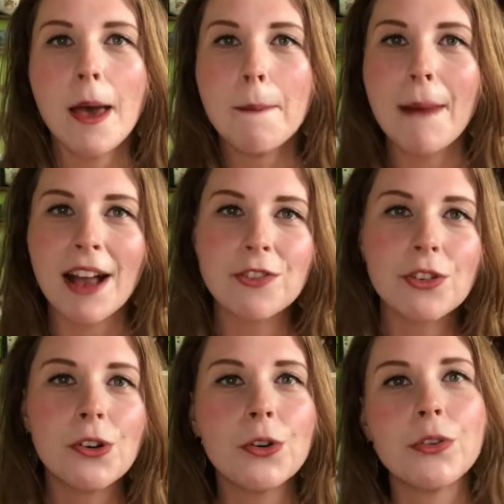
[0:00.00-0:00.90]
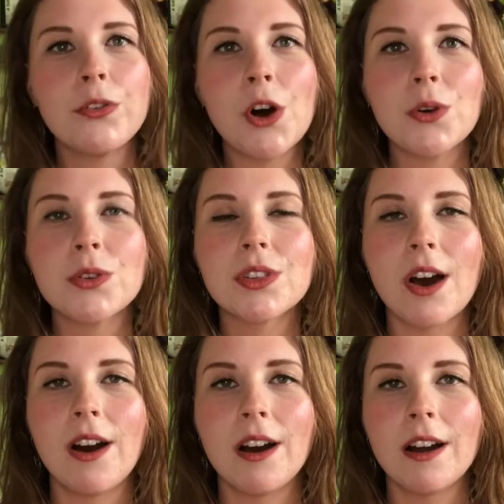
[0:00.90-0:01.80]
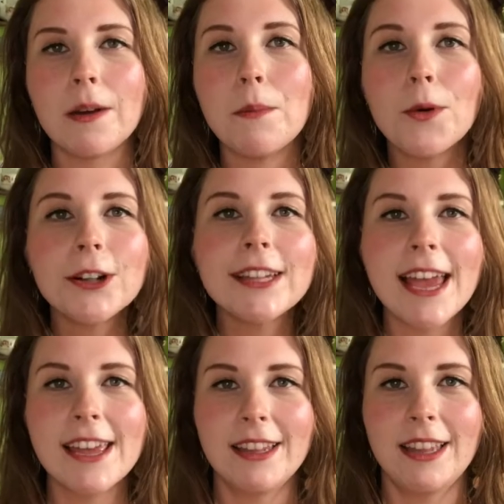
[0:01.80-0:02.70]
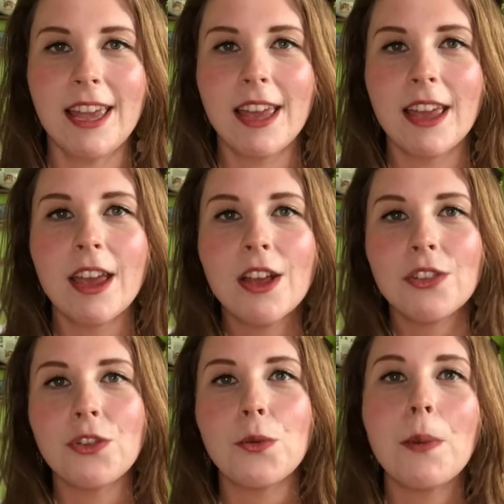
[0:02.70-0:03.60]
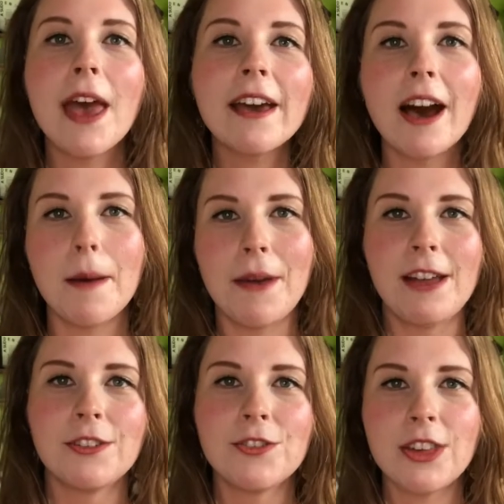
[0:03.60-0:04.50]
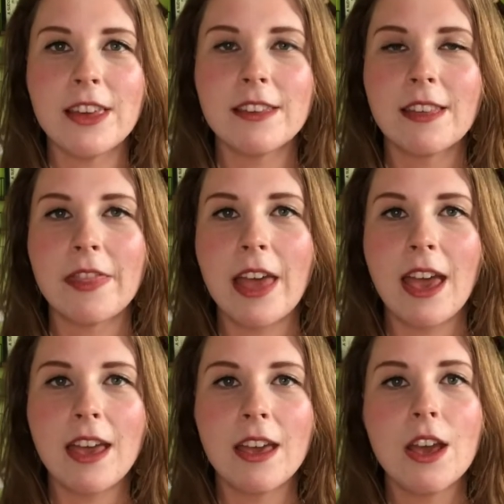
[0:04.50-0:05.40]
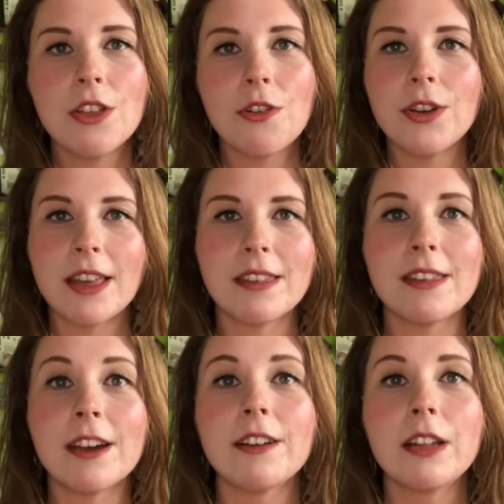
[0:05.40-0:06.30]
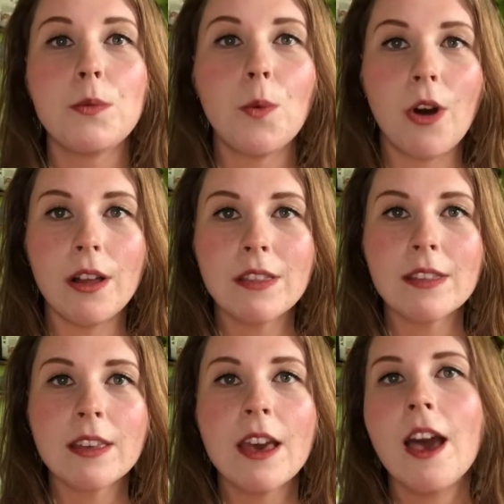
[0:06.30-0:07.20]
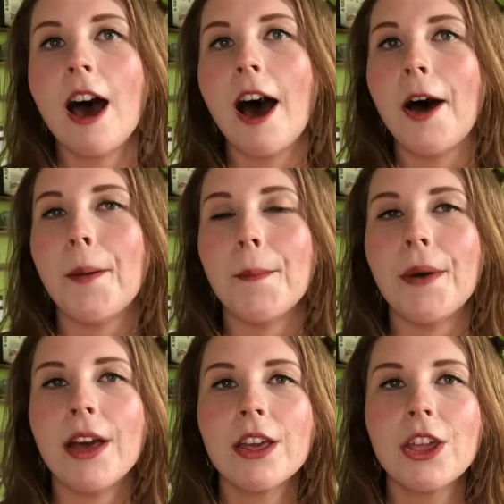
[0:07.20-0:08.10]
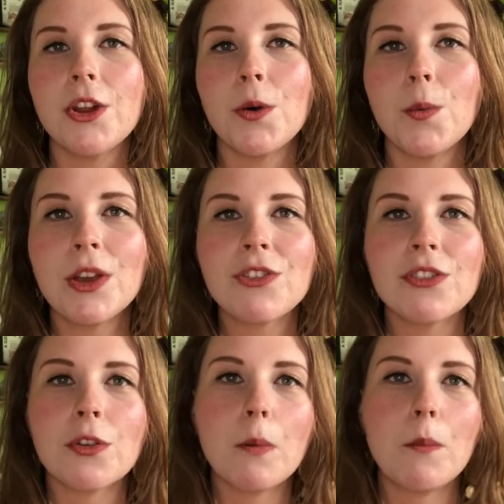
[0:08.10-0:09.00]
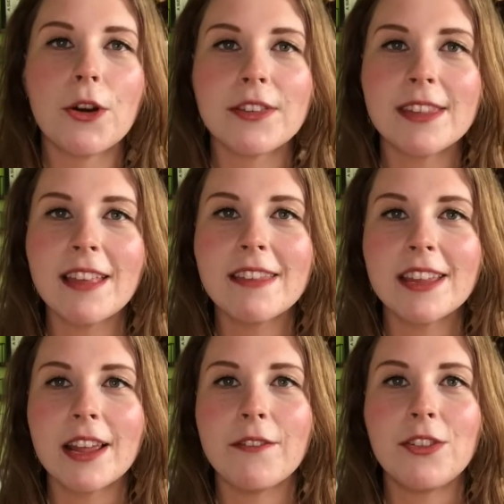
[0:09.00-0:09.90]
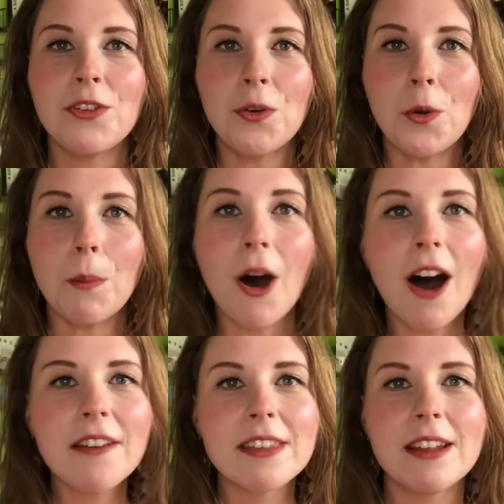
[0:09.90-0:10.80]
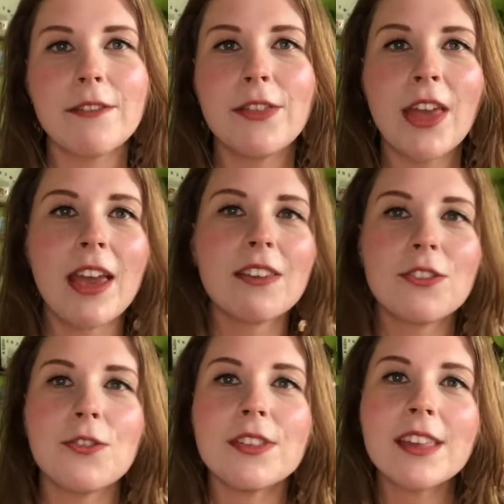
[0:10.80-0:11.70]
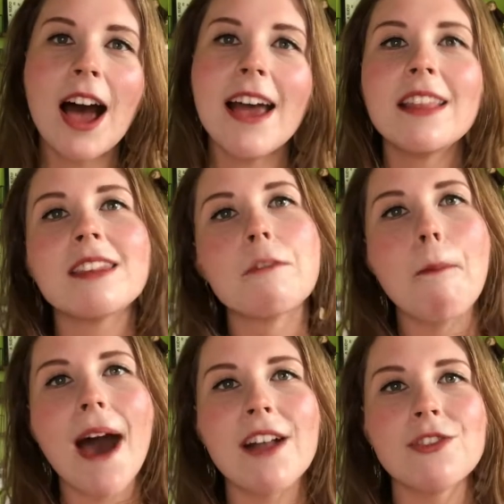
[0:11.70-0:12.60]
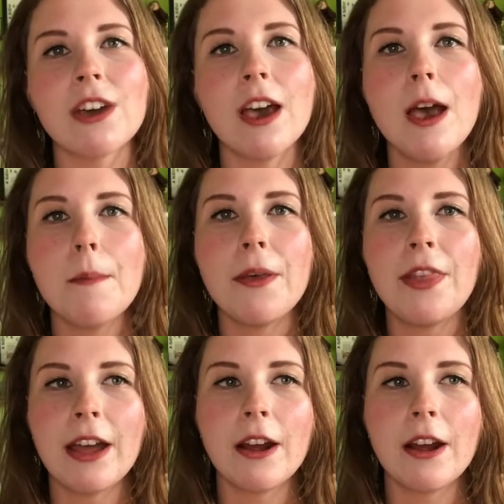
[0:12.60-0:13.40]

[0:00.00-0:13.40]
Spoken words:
magical folks are more likely to pick up energies that they don't necessarily want. Witches are more sensitive to positive things, to signs, to magic, but